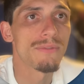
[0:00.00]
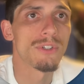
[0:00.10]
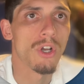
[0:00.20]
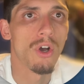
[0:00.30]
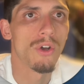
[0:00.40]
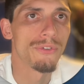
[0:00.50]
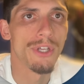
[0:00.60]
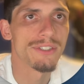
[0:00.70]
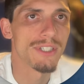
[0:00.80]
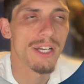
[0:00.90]
the call
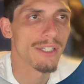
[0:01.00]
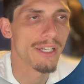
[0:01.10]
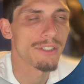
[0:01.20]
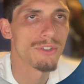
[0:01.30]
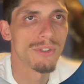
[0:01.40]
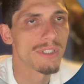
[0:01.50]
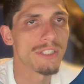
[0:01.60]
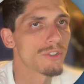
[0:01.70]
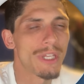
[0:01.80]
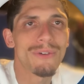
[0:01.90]
does not connect to the lead.
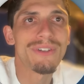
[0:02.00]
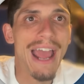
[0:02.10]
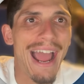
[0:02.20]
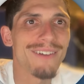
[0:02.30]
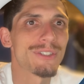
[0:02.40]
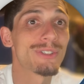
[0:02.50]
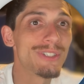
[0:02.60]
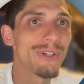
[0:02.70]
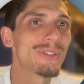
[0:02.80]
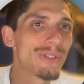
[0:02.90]
So they don't even have
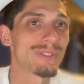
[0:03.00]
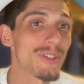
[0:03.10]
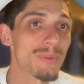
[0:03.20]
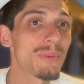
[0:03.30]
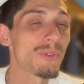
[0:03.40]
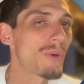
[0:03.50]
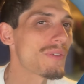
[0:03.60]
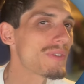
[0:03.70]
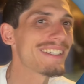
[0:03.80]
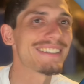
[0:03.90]
your salespeople don't even
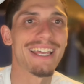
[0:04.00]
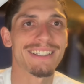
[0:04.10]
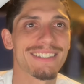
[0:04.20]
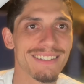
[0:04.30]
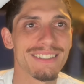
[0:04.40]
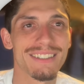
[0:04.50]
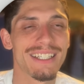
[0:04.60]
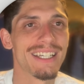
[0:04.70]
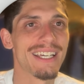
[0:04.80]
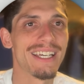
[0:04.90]
need to text the lead.
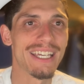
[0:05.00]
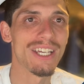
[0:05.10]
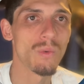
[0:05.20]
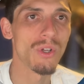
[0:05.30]
It will